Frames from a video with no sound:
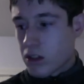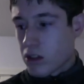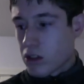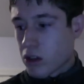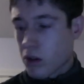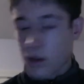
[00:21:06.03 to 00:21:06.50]

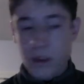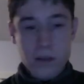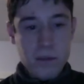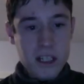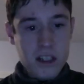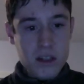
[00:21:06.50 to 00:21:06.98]
Totally
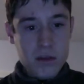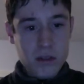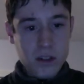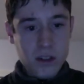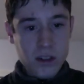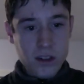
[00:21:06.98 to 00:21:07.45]
beats
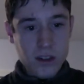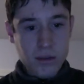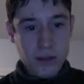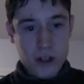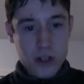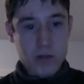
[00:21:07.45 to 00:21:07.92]
the
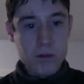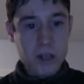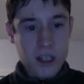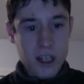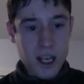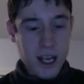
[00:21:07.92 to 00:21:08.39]
first
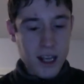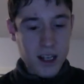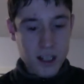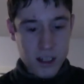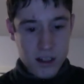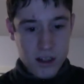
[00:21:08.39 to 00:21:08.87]
one
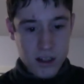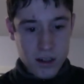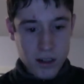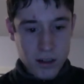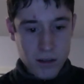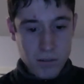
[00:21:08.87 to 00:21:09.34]
and
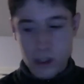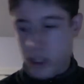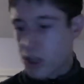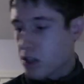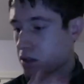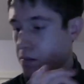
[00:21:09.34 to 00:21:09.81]

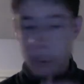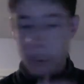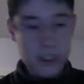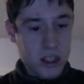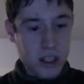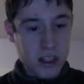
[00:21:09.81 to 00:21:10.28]
just
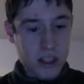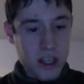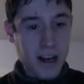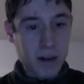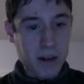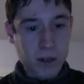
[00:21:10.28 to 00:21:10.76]
beats the
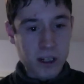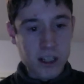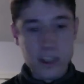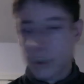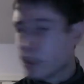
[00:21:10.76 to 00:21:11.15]
second one.